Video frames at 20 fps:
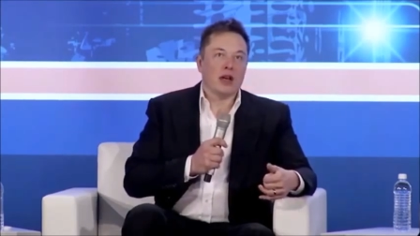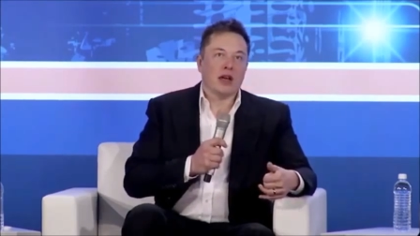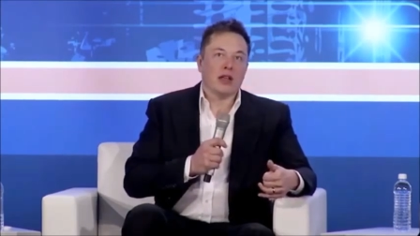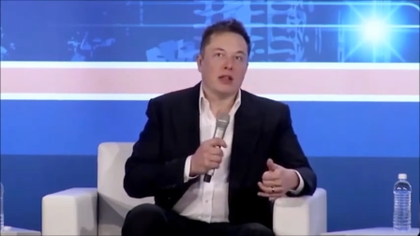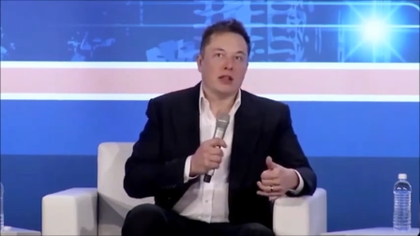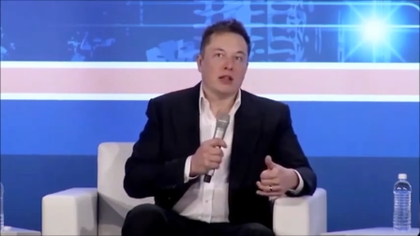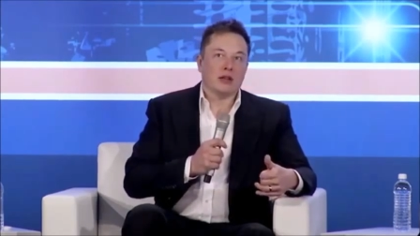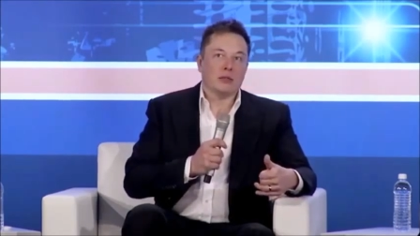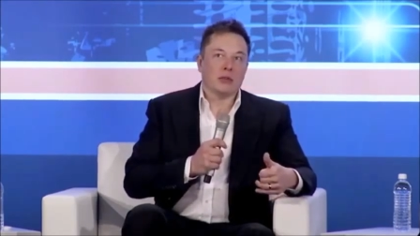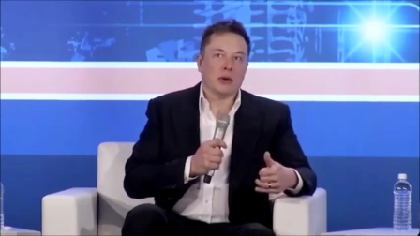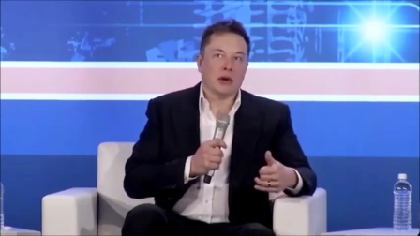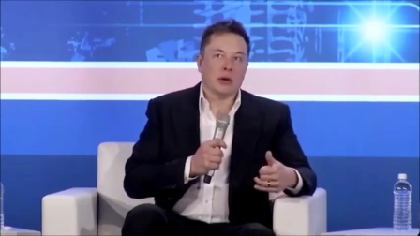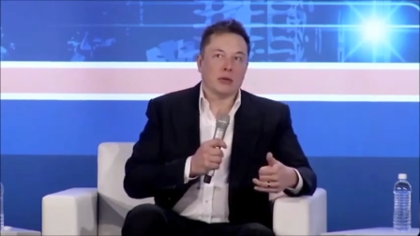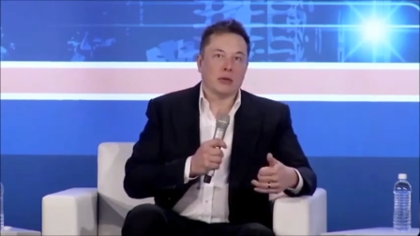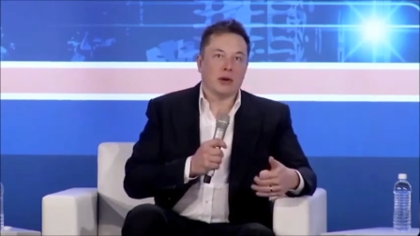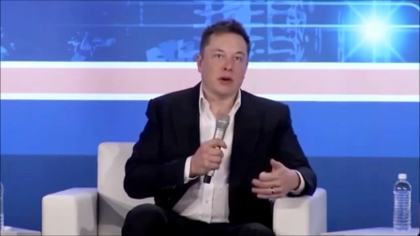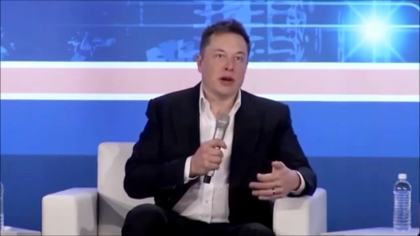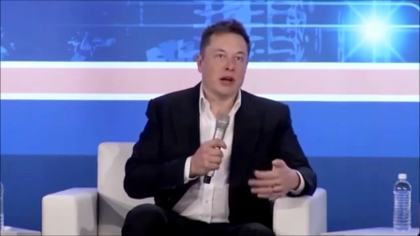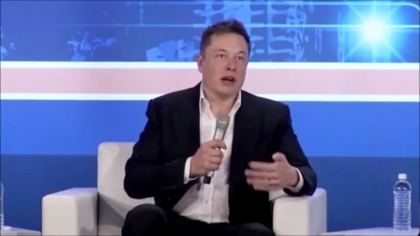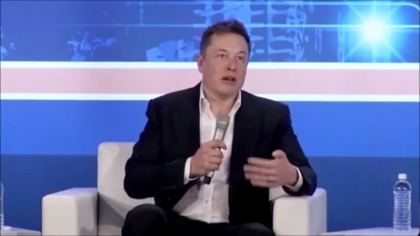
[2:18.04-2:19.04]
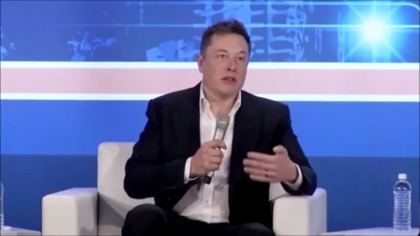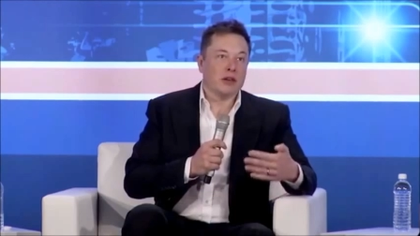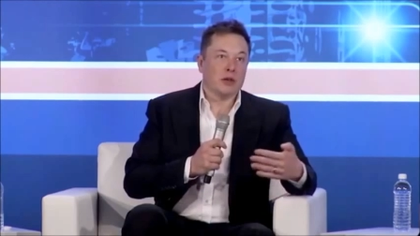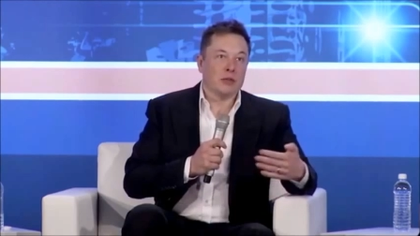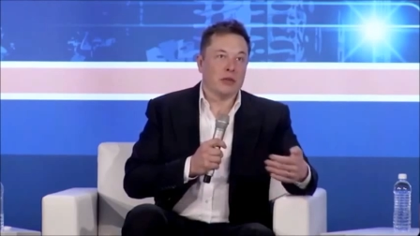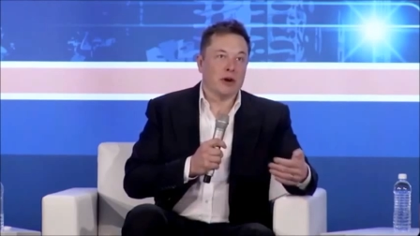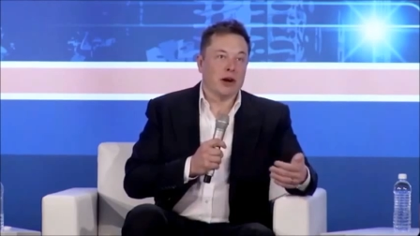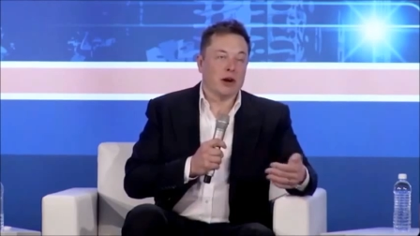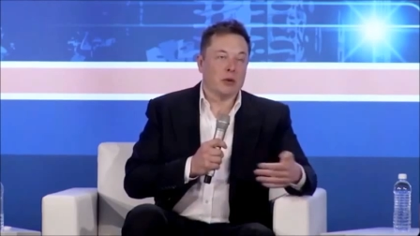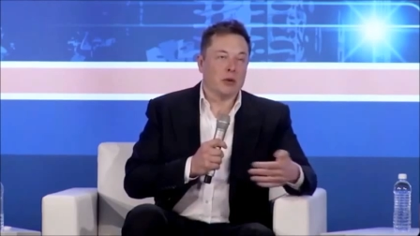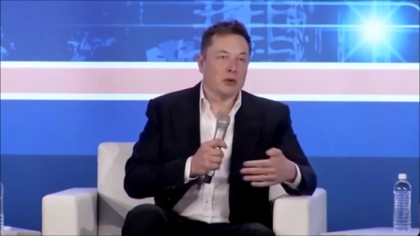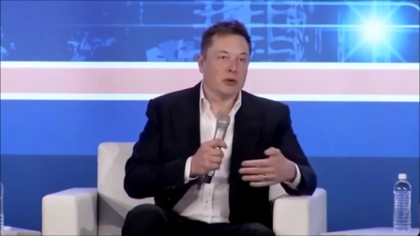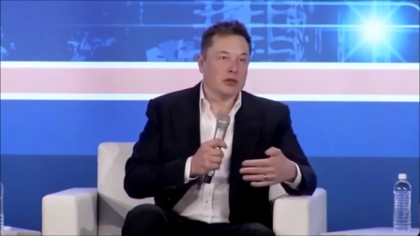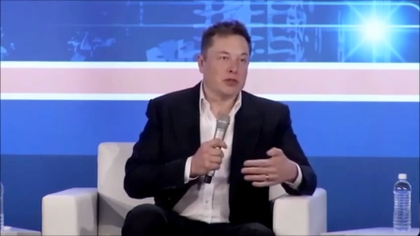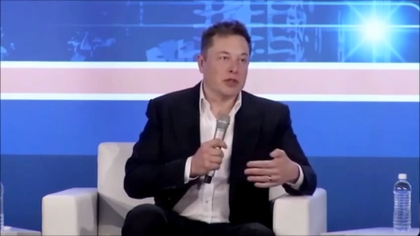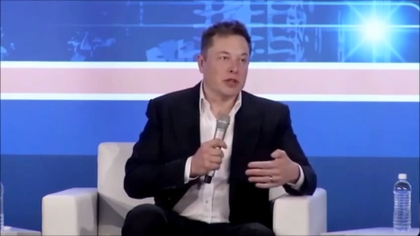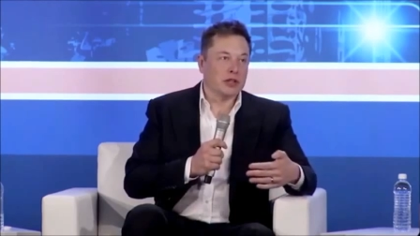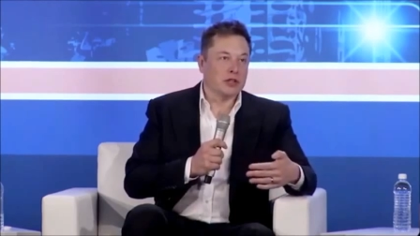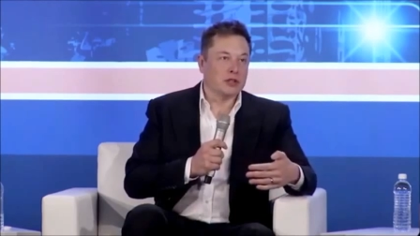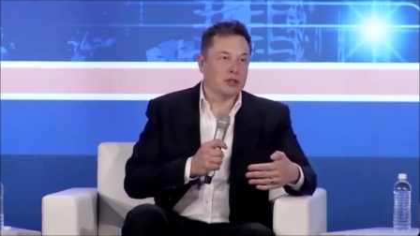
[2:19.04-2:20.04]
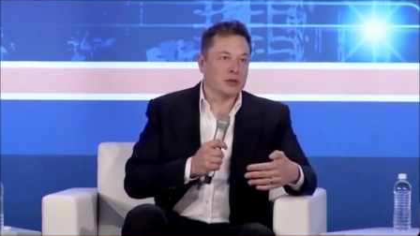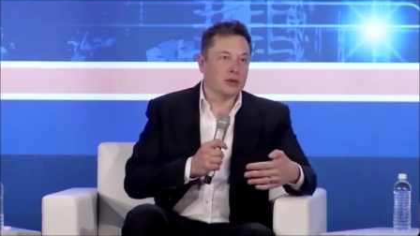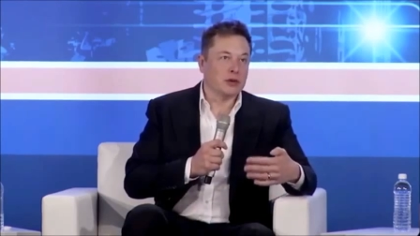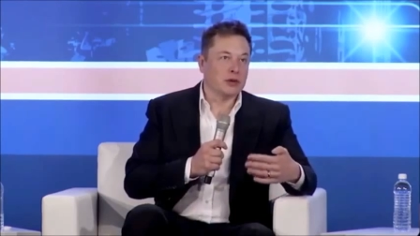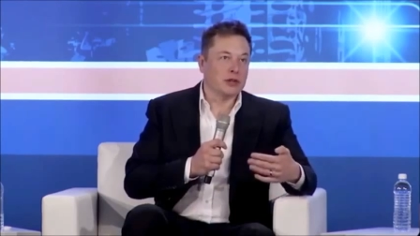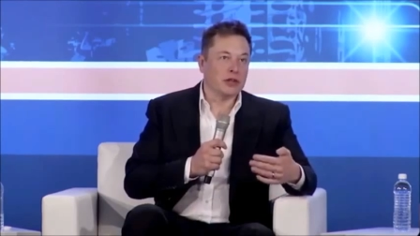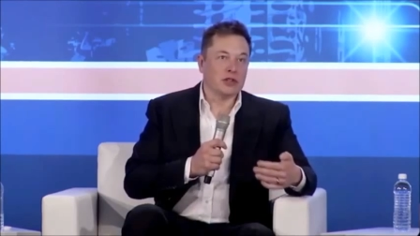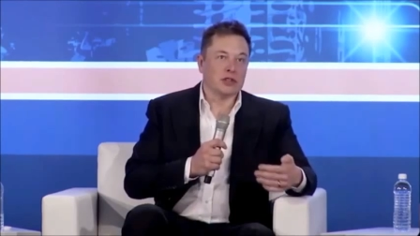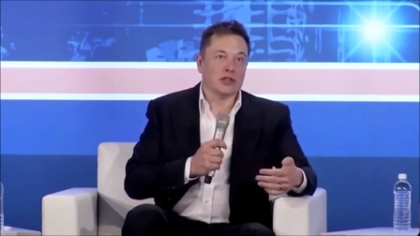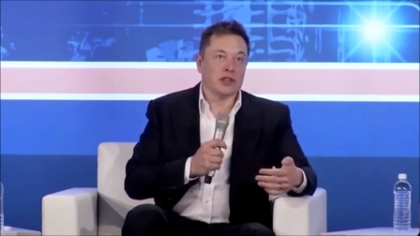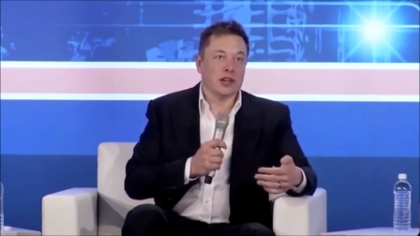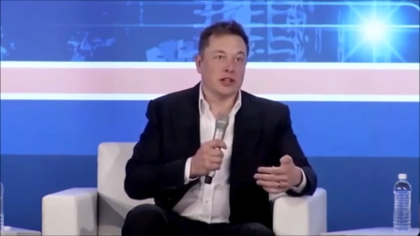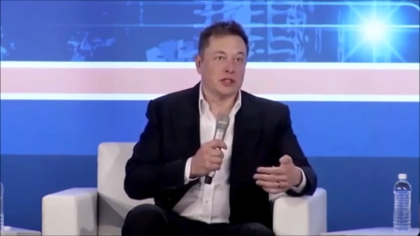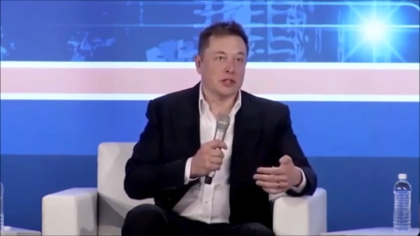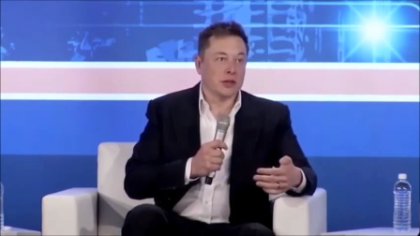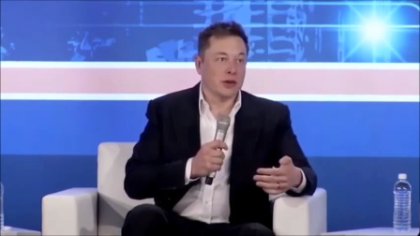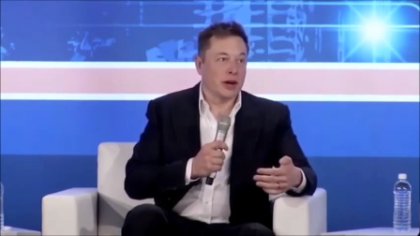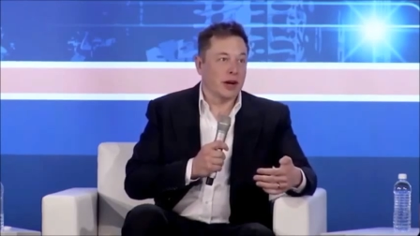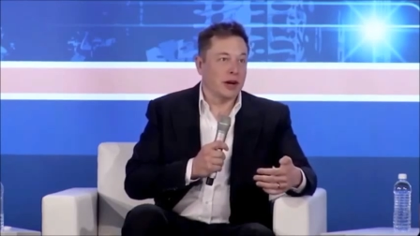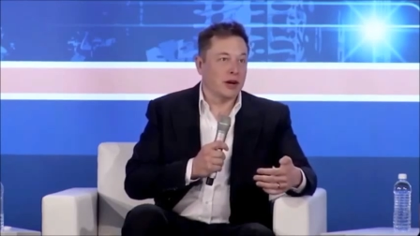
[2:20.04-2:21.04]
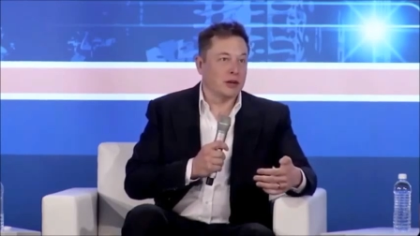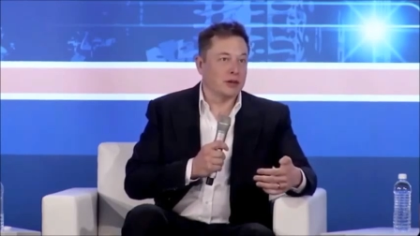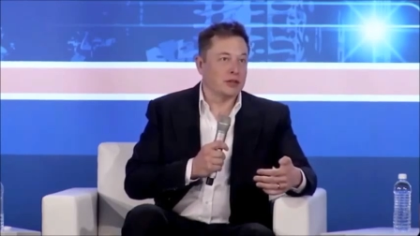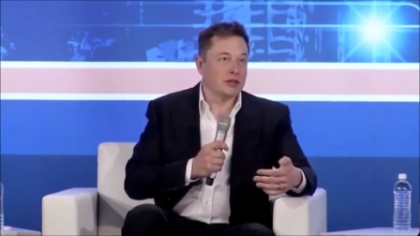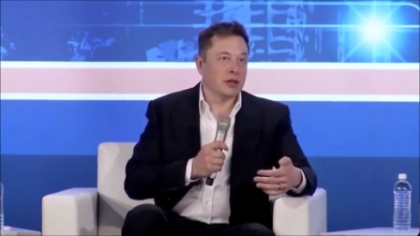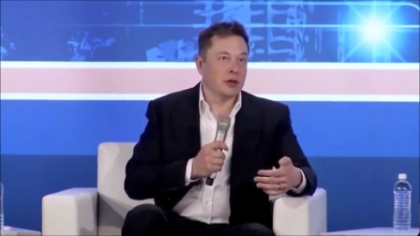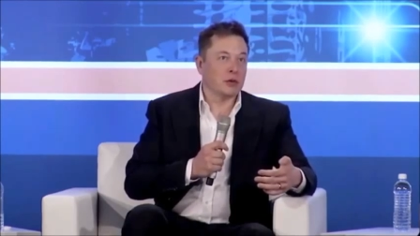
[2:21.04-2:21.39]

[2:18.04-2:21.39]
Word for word: and then depending upon how many power walls they install and the size of their house,